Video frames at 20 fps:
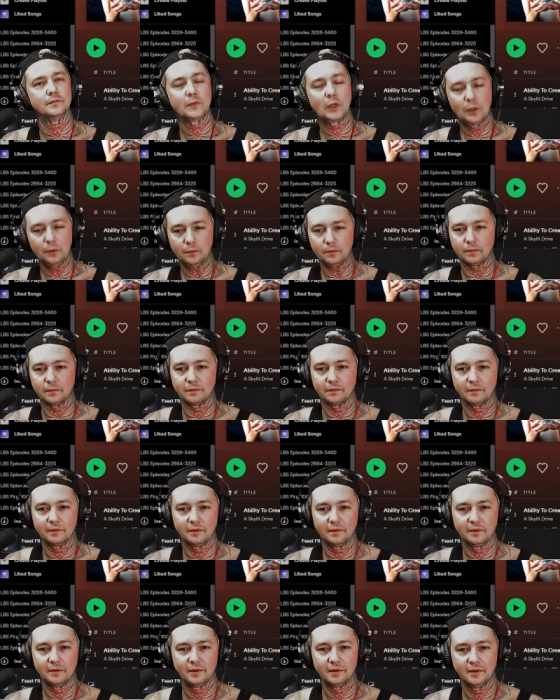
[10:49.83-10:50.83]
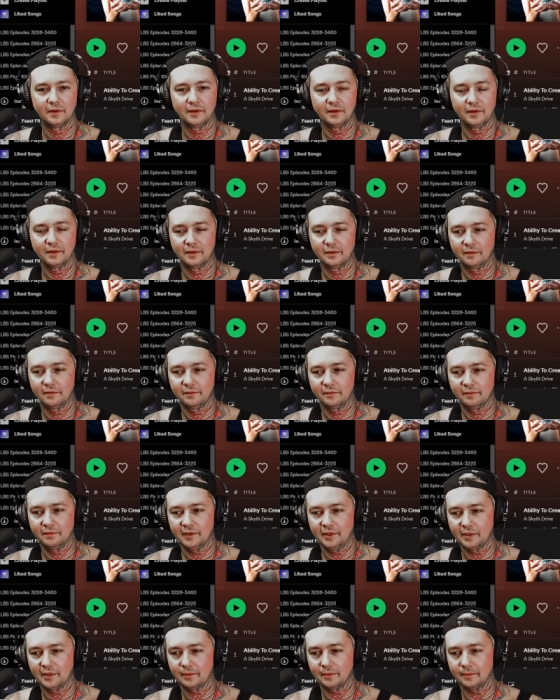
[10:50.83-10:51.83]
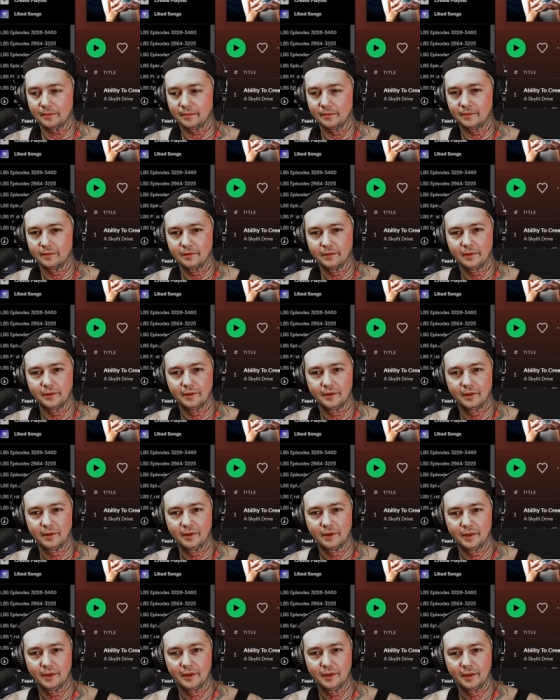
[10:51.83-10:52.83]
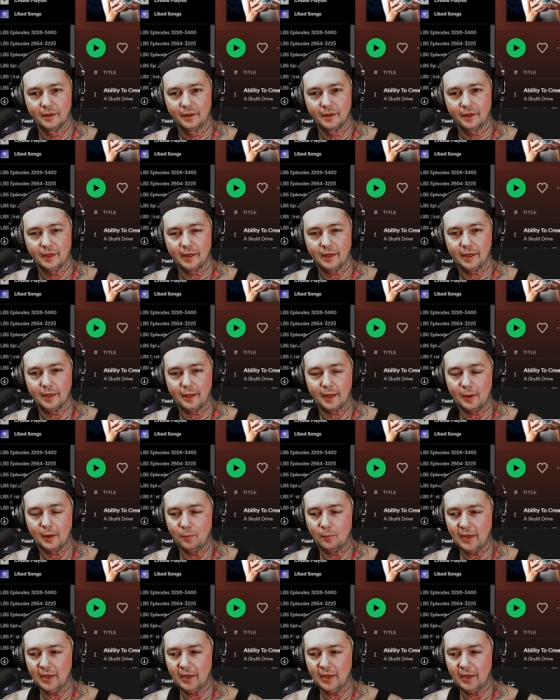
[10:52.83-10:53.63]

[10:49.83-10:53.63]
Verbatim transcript: Cool. Very cool. Uh, I'm